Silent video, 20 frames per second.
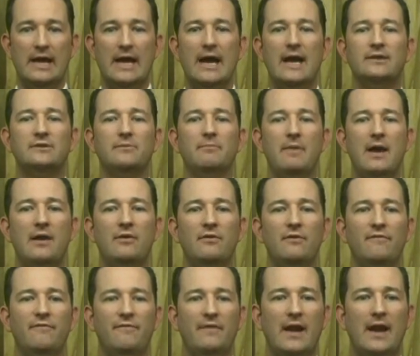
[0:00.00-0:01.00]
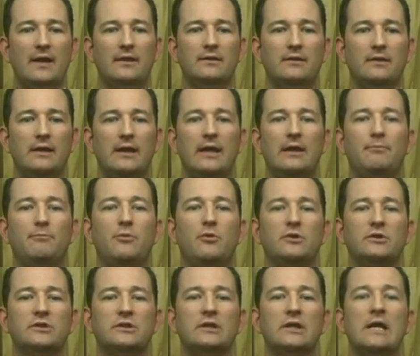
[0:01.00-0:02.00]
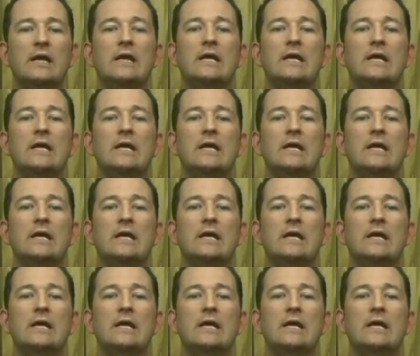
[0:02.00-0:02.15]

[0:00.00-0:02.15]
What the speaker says: As a matter of fact, it puts